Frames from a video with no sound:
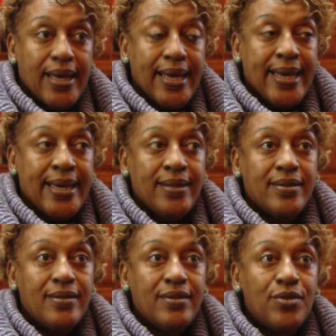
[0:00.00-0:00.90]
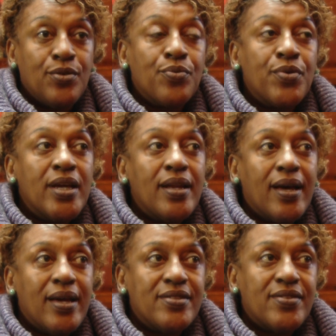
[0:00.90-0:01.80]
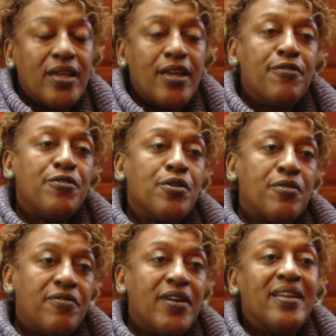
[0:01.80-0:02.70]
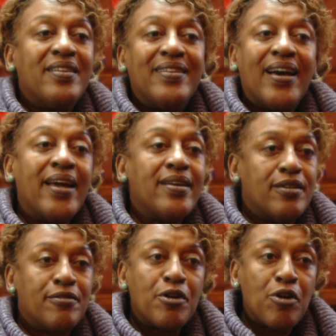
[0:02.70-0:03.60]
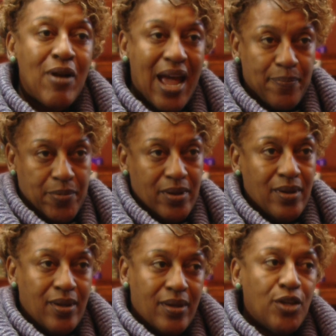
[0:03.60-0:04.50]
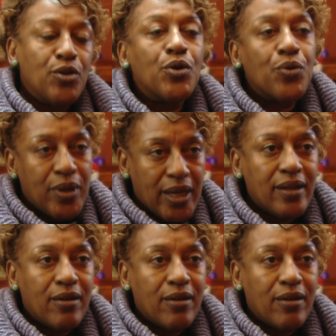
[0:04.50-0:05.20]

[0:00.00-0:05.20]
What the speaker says: And you realize that if you're fed a diet of crap, you create